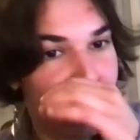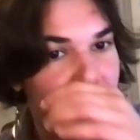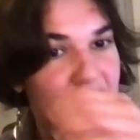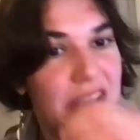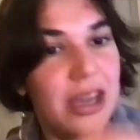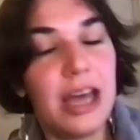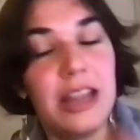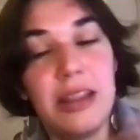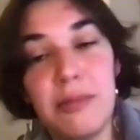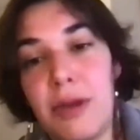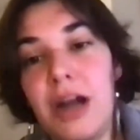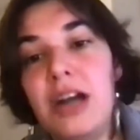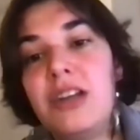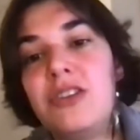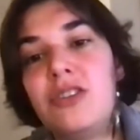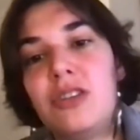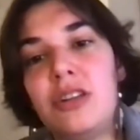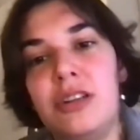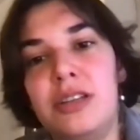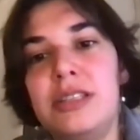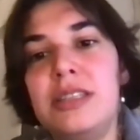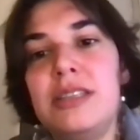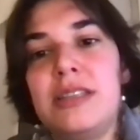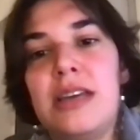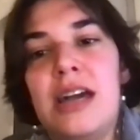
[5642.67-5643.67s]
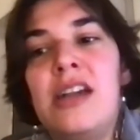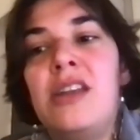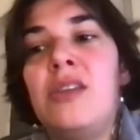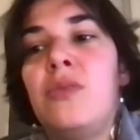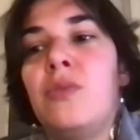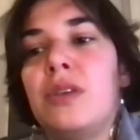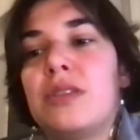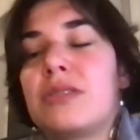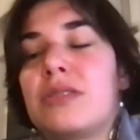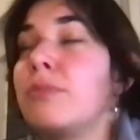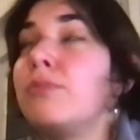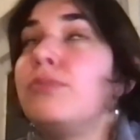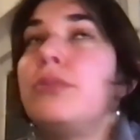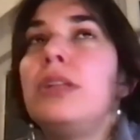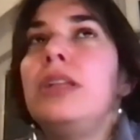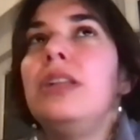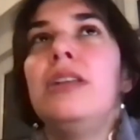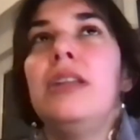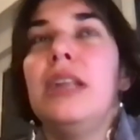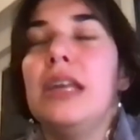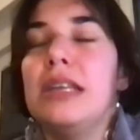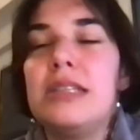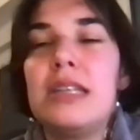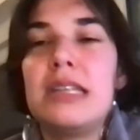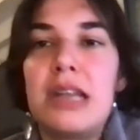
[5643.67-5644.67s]
And the modular design was completely
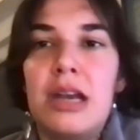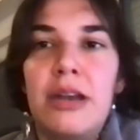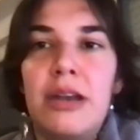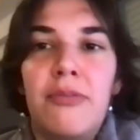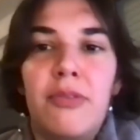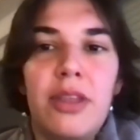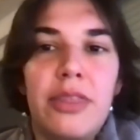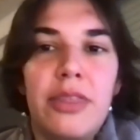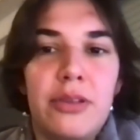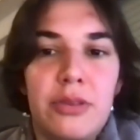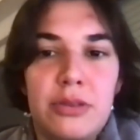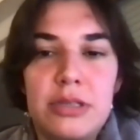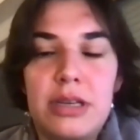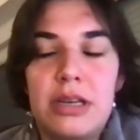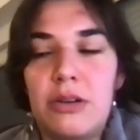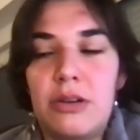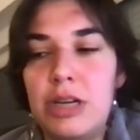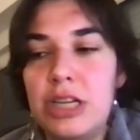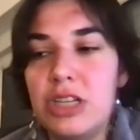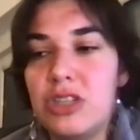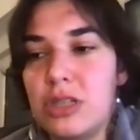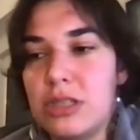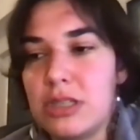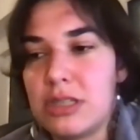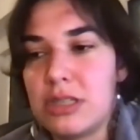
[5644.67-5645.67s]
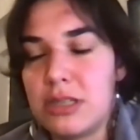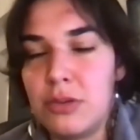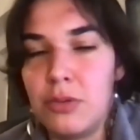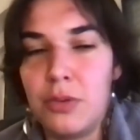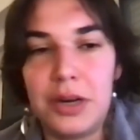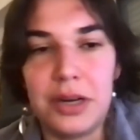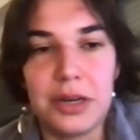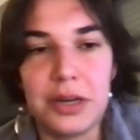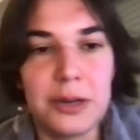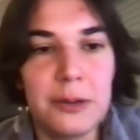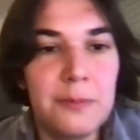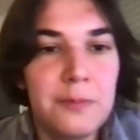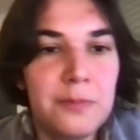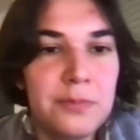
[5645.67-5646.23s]
necessary for those iterations to work.